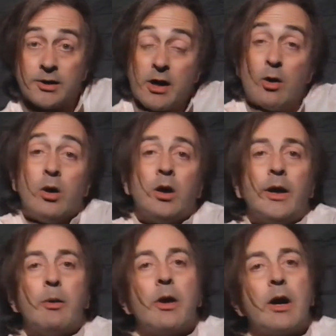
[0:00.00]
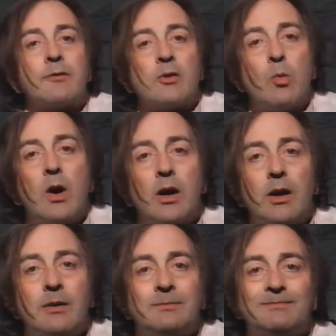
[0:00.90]
So, anyway, after a
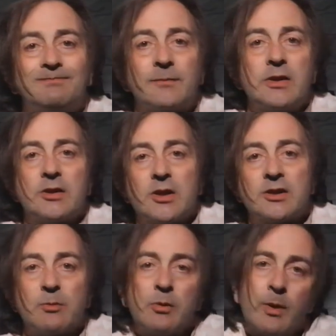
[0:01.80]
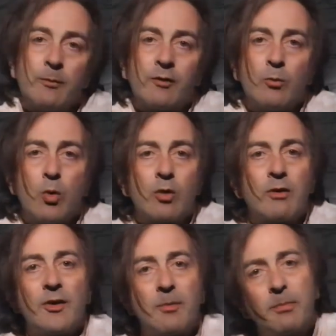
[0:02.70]
while, he suggested we went for a
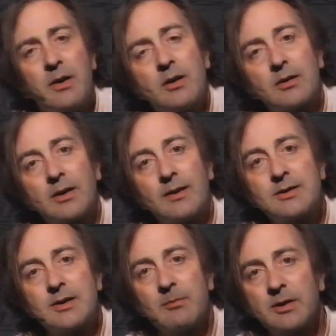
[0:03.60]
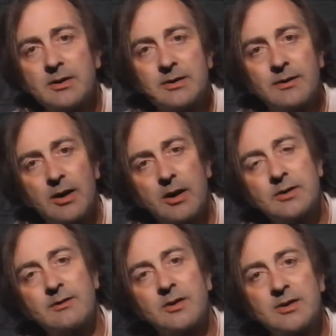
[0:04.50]
walk round the park at Gethsemane, see the
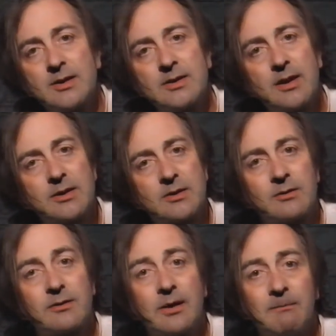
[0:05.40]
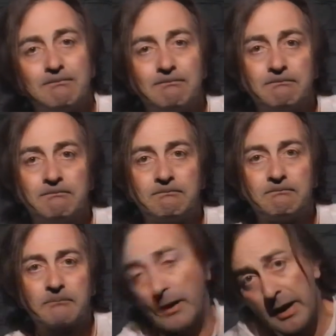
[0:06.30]
lights of the city, that sort of thing.
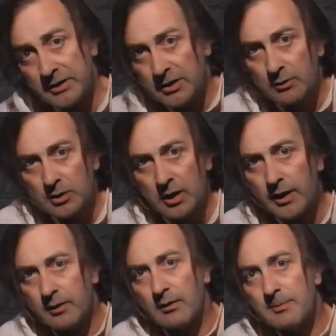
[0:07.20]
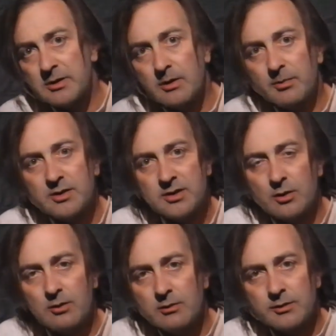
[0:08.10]
And as usual, I grabbed a couple of
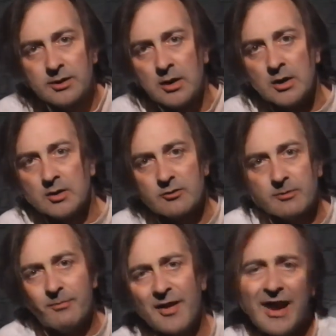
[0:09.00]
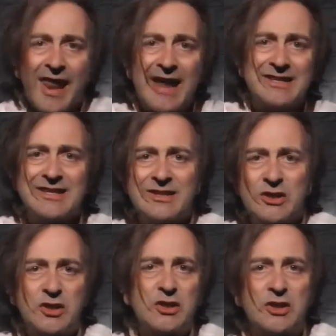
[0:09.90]
swords, drubbed the lads
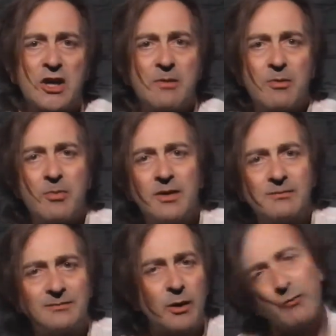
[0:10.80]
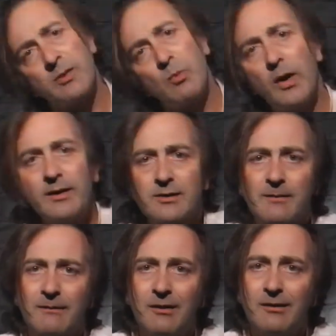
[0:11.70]
into shape a bit. Off we went.
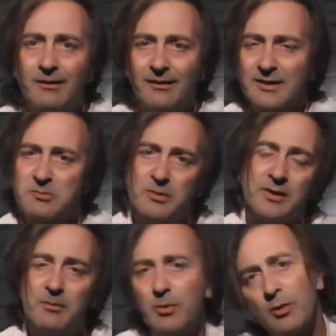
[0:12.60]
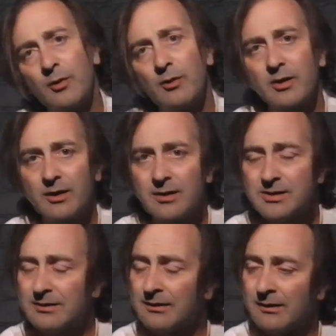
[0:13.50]
That's me, born
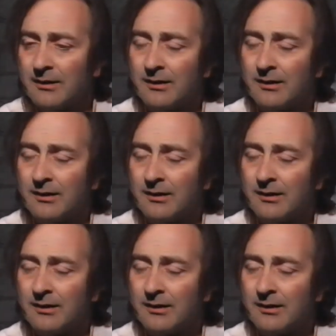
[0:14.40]
organiser.